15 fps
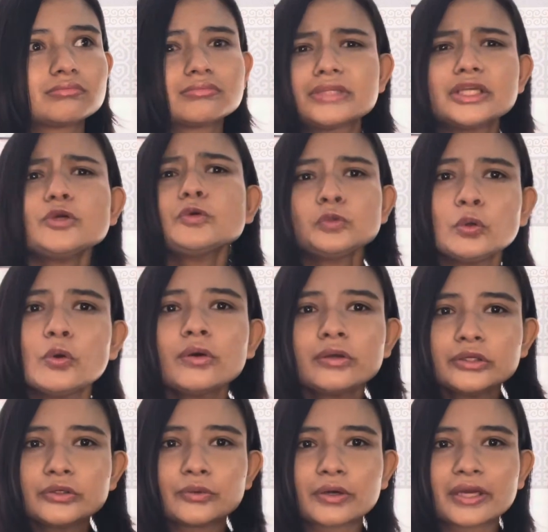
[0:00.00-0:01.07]
they don't know
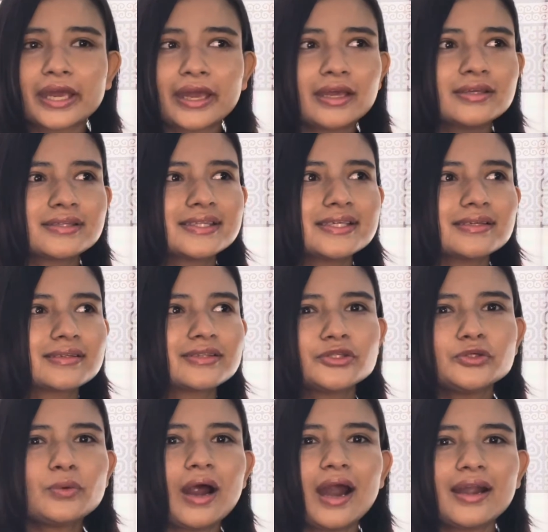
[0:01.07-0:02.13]
you okay they,
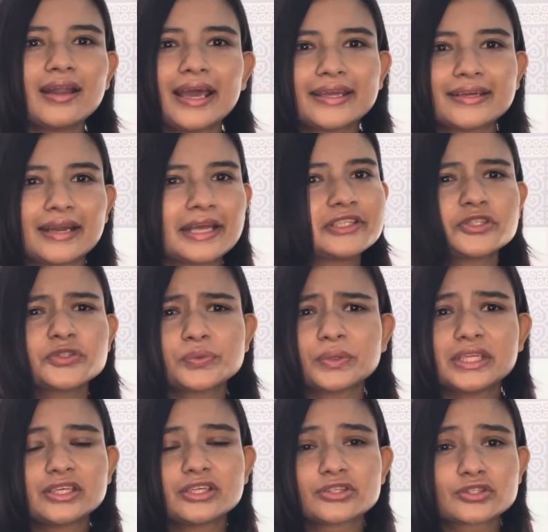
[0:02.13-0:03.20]
you are like 19
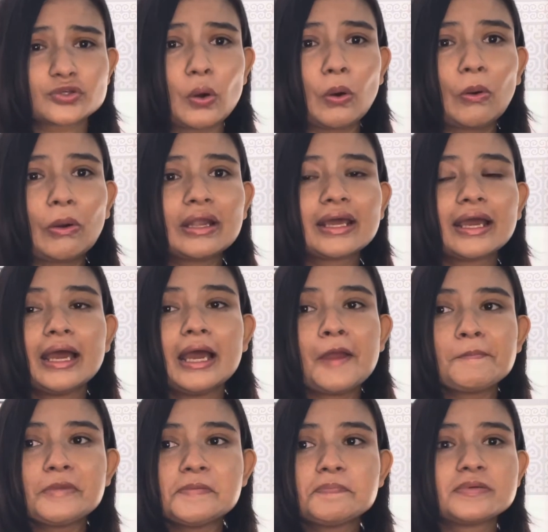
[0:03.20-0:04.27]
20 years old
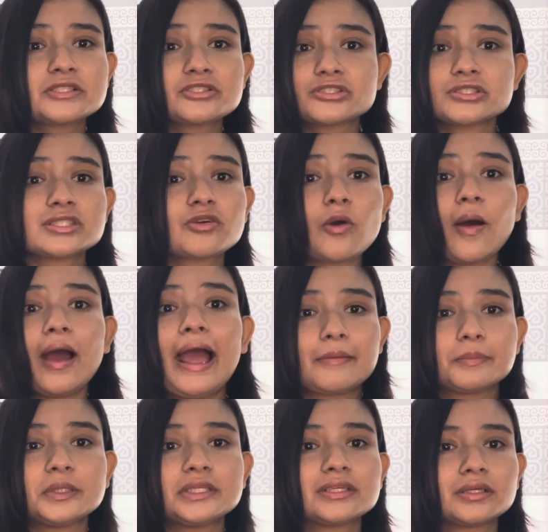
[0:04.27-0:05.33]
people just got
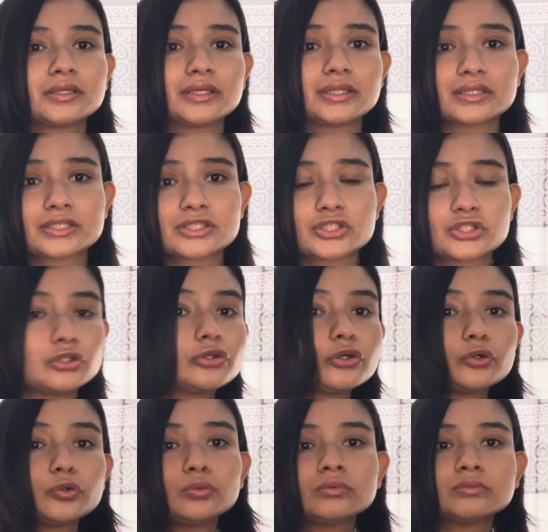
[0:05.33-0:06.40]
admitted in this
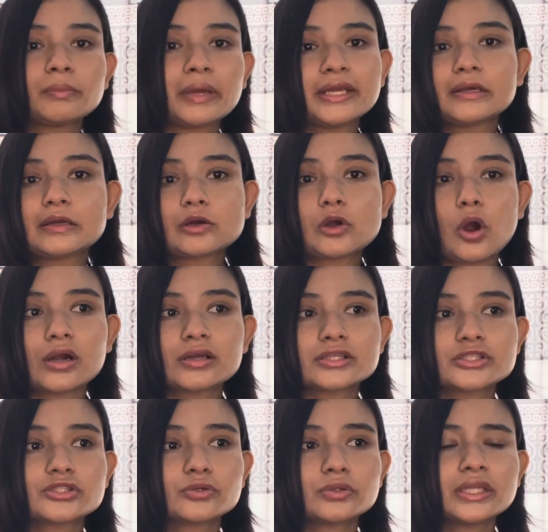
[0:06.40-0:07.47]
new medical
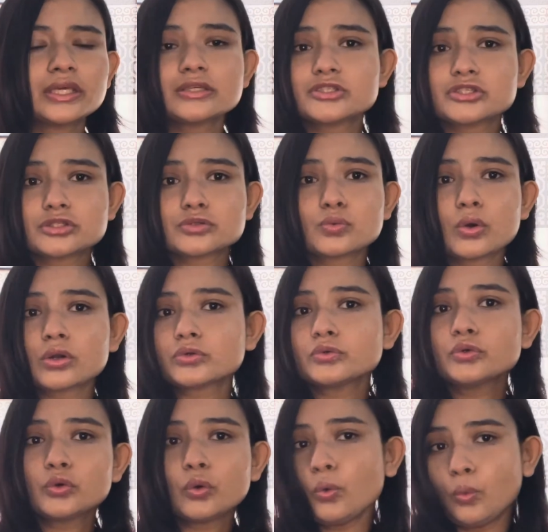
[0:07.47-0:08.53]
college so they just want to
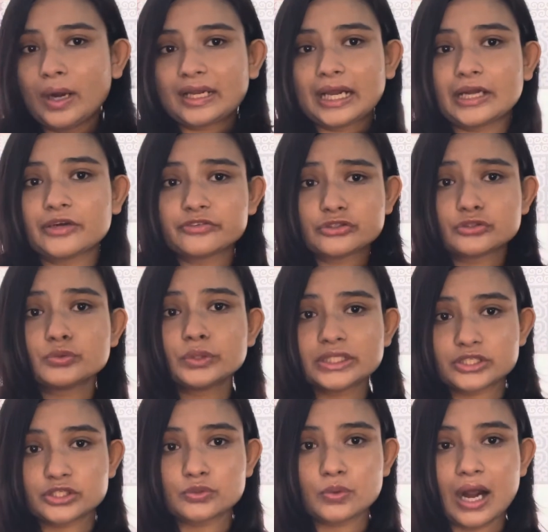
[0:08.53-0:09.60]
know what kind of
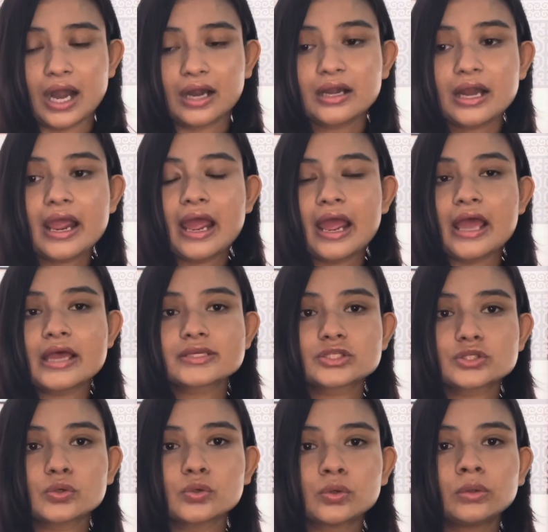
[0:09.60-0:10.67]
student you are
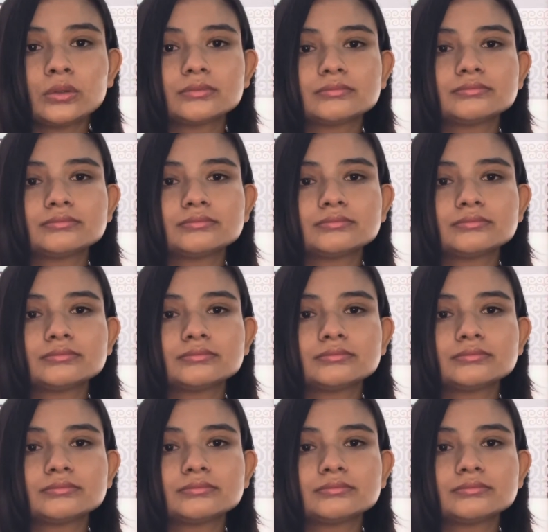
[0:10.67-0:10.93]
so